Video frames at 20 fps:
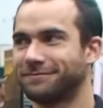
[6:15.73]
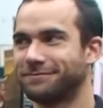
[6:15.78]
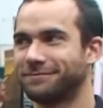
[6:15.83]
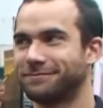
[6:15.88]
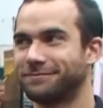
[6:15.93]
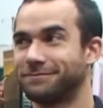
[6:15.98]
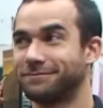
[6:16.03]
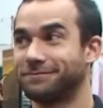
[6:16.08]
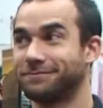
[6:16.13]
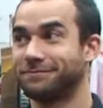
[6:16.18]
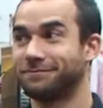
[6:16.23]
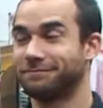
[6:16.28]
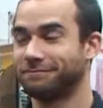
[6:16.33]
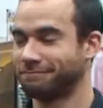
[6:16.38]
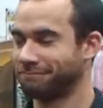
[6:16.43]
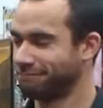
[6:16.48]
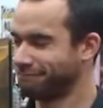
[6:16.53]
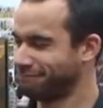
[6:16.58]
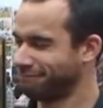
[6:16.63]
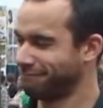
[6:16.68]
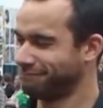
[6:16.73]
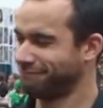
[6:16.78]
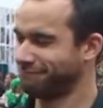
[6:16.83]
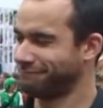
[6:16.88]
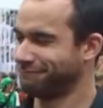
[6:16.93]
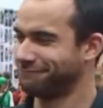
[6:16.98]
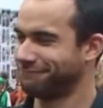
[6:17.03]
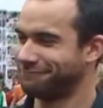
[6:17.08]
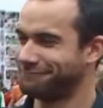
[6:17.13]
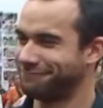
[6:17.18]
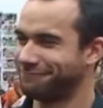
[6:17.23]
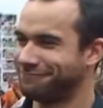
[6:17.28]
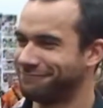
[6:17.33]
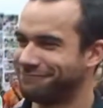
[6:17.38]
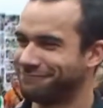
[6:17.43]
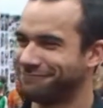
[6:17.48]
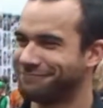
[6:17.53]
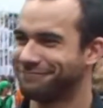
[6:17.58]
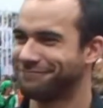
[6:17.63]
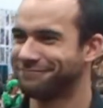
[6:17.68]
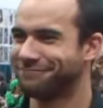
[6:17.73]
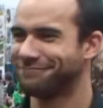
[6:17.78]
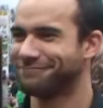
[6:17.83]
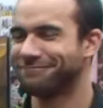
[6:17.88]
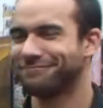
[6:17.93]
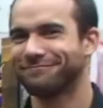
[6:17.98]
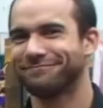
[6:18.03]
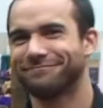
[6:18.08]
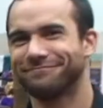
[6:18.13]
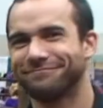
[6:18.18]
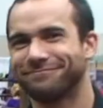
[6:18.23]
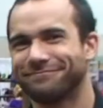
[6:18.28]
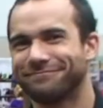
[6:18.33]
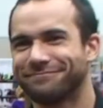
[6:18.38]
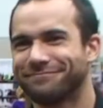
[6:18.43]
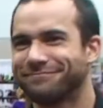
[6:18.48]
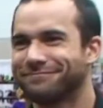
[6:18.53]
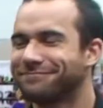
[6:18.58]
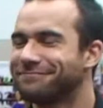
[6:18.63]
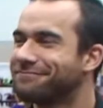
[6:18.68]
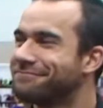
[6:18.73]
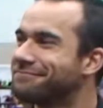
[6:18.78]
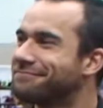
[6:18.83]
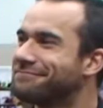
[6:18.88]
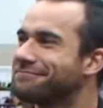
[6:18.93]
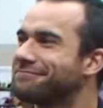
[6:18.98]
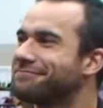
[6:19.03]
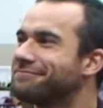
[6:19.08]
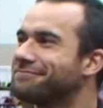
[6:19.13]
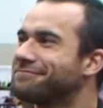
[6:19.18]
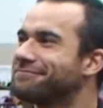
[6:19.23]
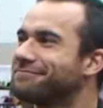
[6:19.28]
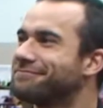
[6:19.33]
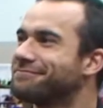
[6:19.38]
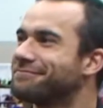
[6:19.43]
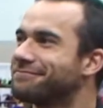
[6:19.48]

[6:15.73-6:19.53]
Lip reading: This person isn't speaking.